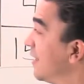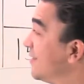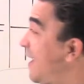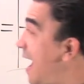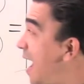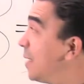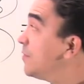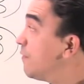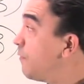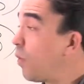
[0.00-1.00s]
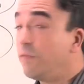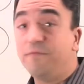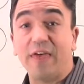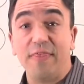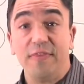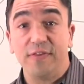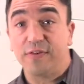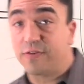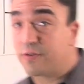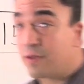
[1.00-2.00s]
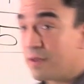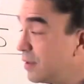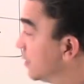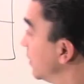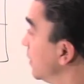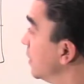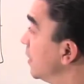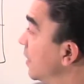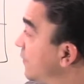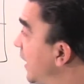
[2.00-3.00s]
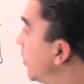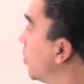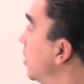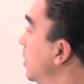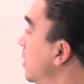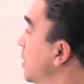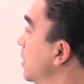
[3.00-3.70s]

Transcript: times 4 fifths is equal